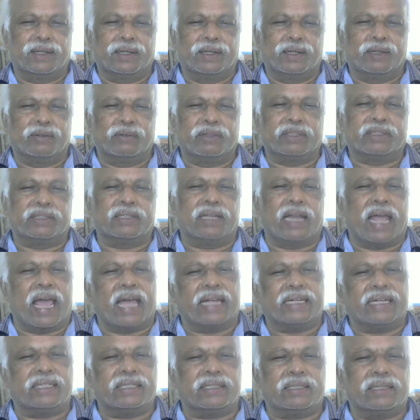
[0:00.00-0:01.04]
with
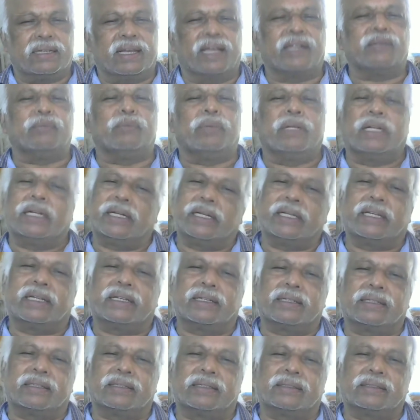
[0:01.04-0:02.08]
land and building.
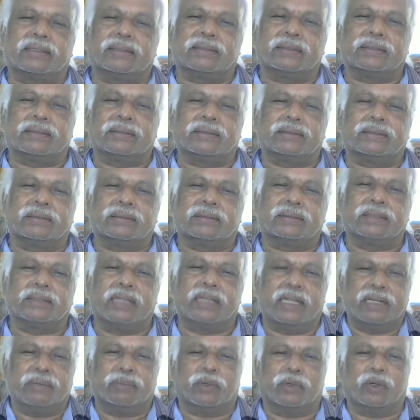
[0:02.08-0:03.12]

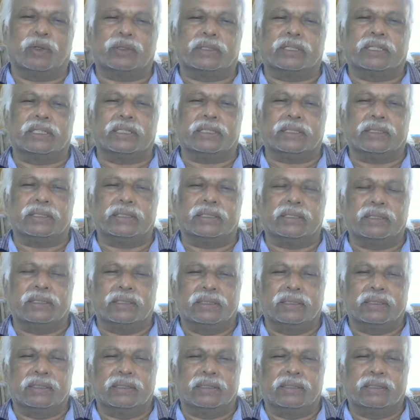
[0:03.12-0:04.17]
Any process
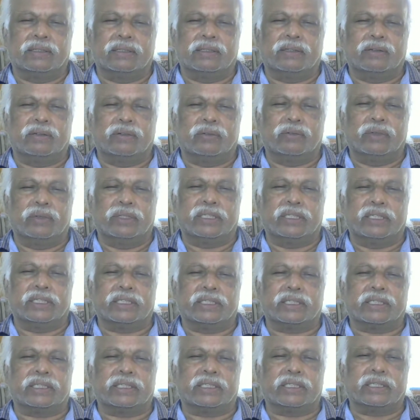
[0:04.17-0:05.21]
which
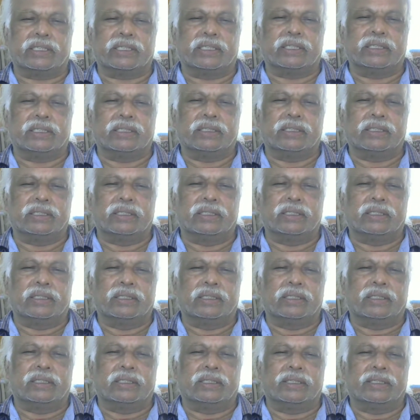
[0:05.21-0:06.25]
is
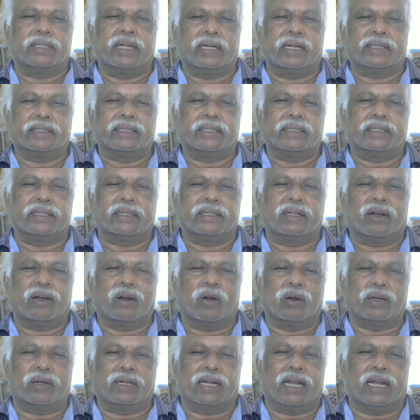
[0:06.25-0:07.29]
done
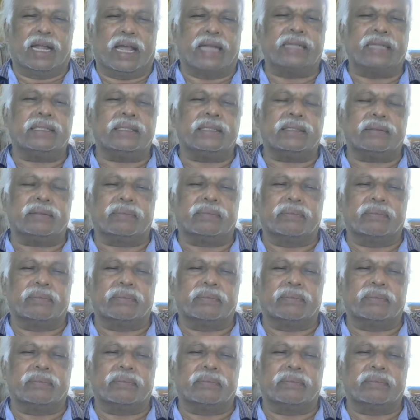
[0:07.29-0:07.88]
on land